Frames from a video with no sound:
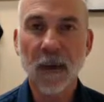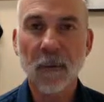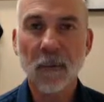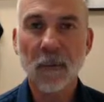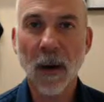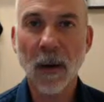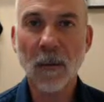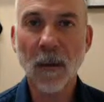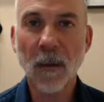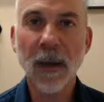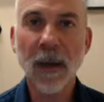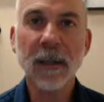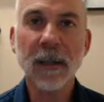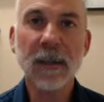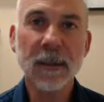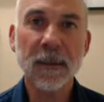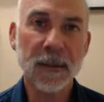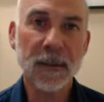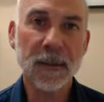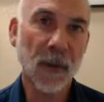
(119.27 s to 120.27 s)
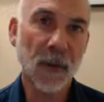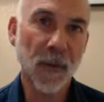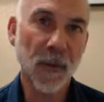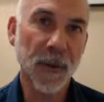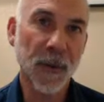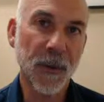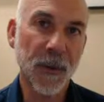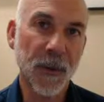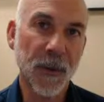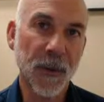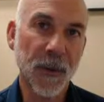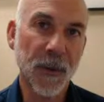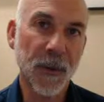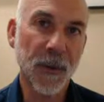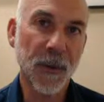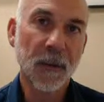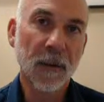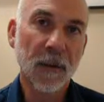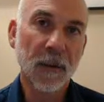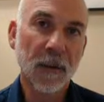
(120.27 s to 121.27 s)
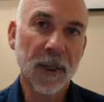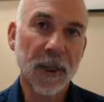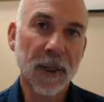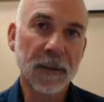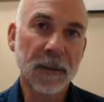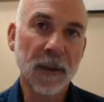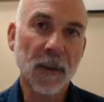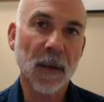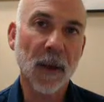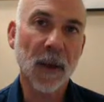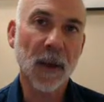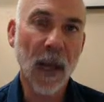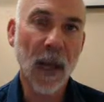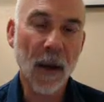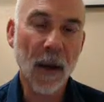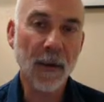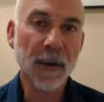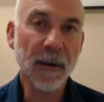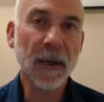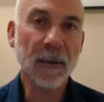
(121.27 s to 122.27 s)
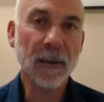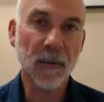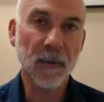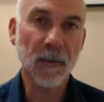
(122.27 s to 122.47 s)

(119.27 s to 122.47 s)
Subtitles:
My body is healthy because I'm allowing it to